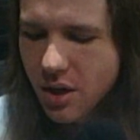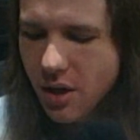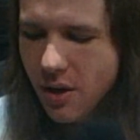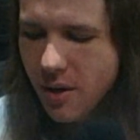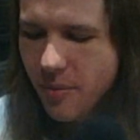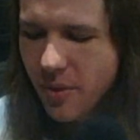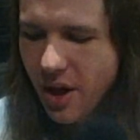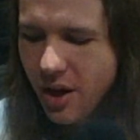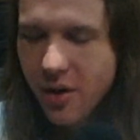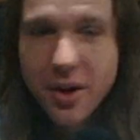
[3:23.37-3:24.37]
um,
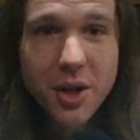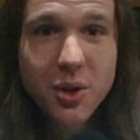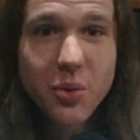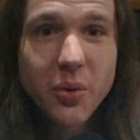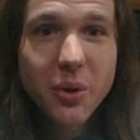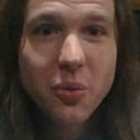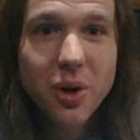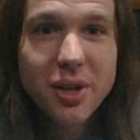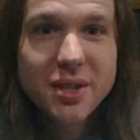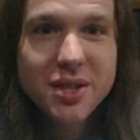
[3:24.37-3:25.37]
I already knew what it
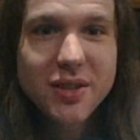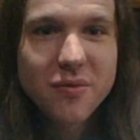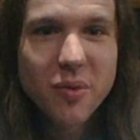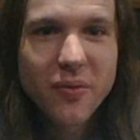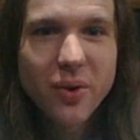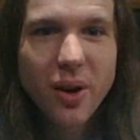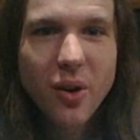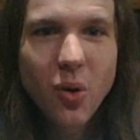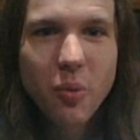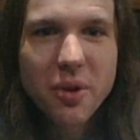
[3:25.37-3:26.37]
was even before I
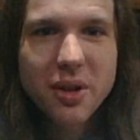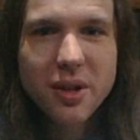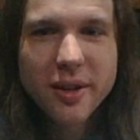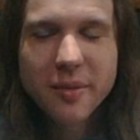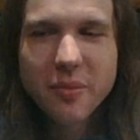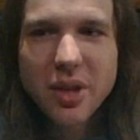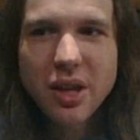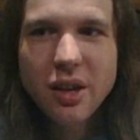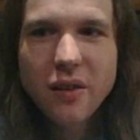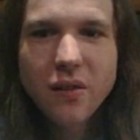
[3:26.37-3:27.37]
opened it
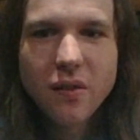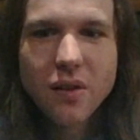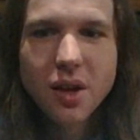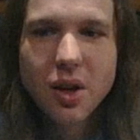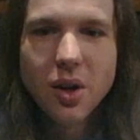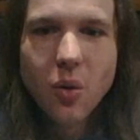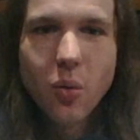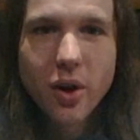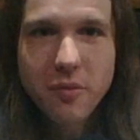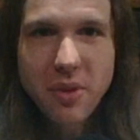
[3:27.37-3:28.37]
because
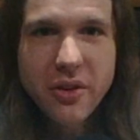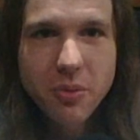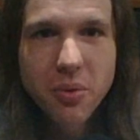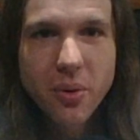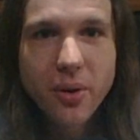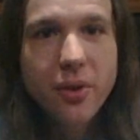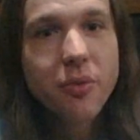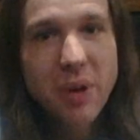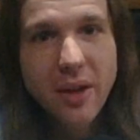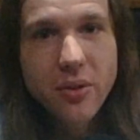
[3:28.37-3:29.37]
one of my
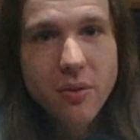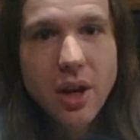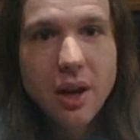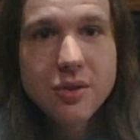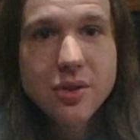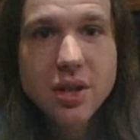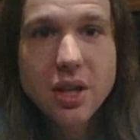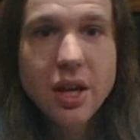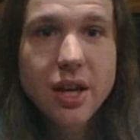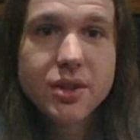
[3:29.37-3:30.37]
supporters, Matthew
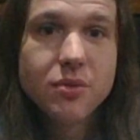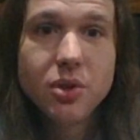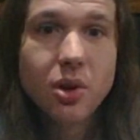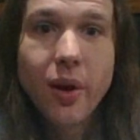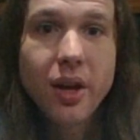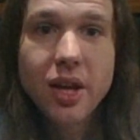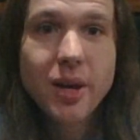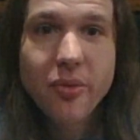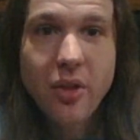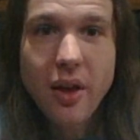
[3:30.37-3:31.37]
Rakowski, as you know, I
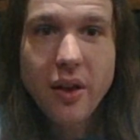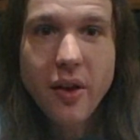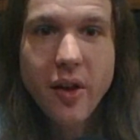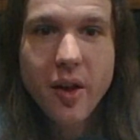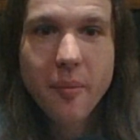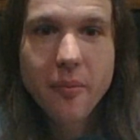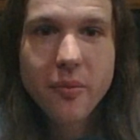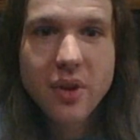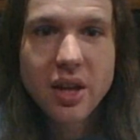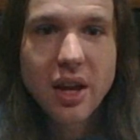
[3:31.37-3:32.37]
keep thanking him
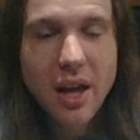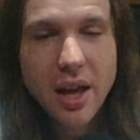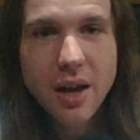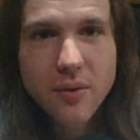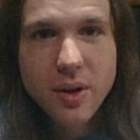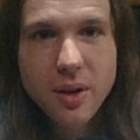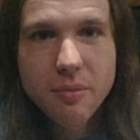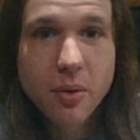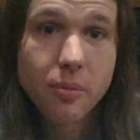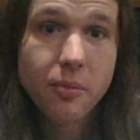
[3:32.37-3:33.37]
in every
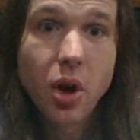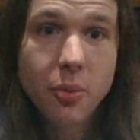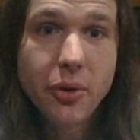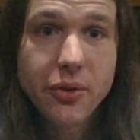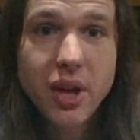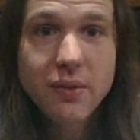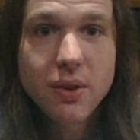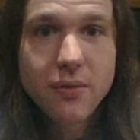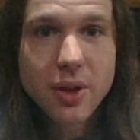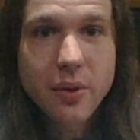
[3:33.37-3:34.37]
or almost
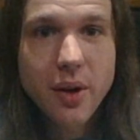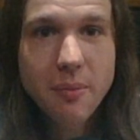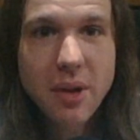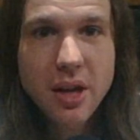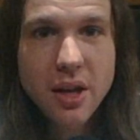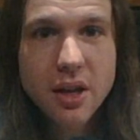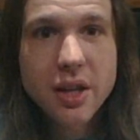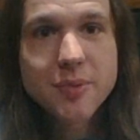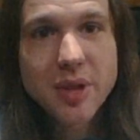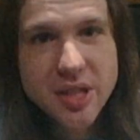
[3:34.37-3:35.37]
every video I make.
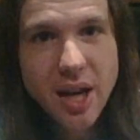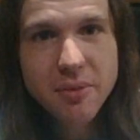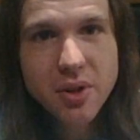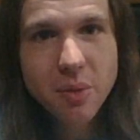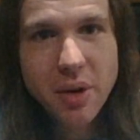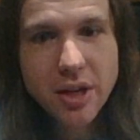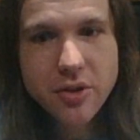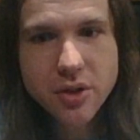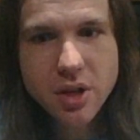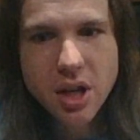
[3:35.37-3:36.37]
He's my top tier
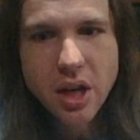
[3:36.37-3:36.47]
patron.